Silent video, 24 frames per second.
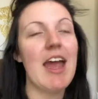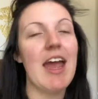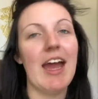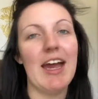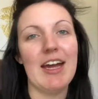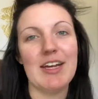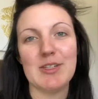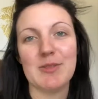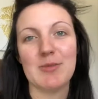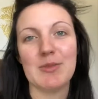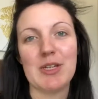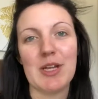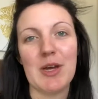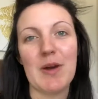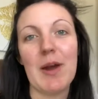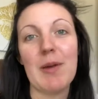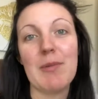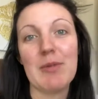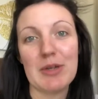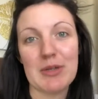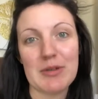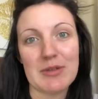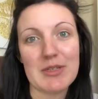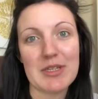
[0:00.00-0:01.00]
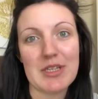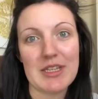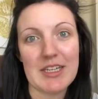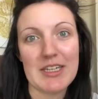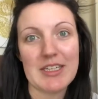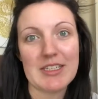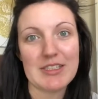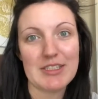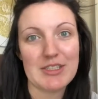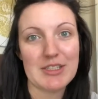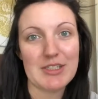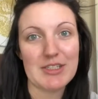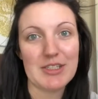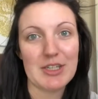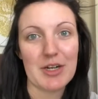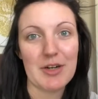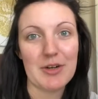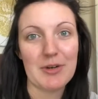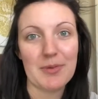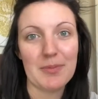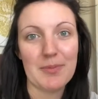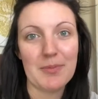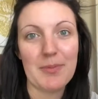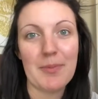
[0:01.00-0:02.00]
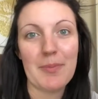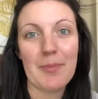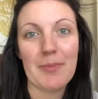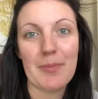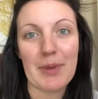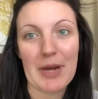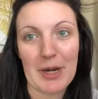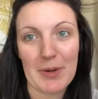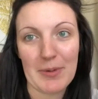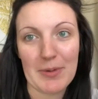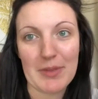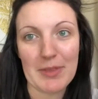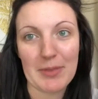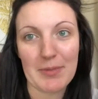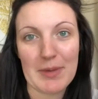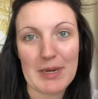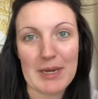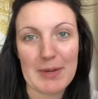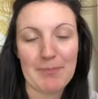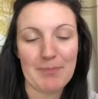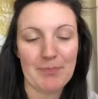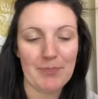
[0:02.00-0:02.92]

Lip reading: As we know, I'm new to this, so bear with me.